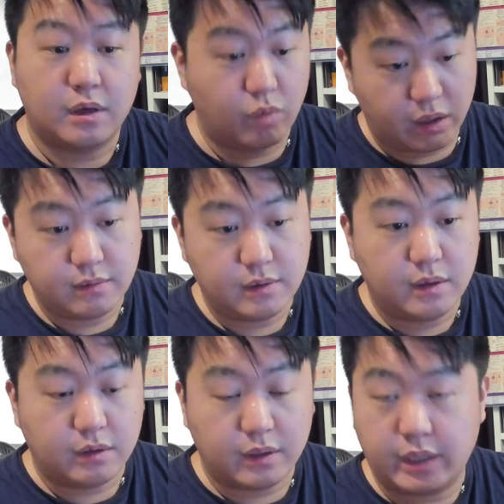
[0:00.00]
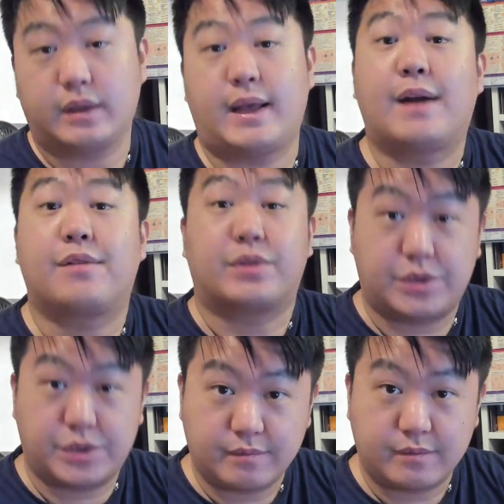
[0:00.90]
Well, you can look at the
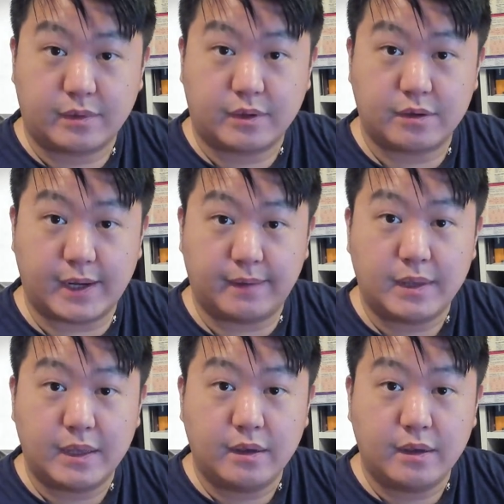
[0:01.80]
average, right?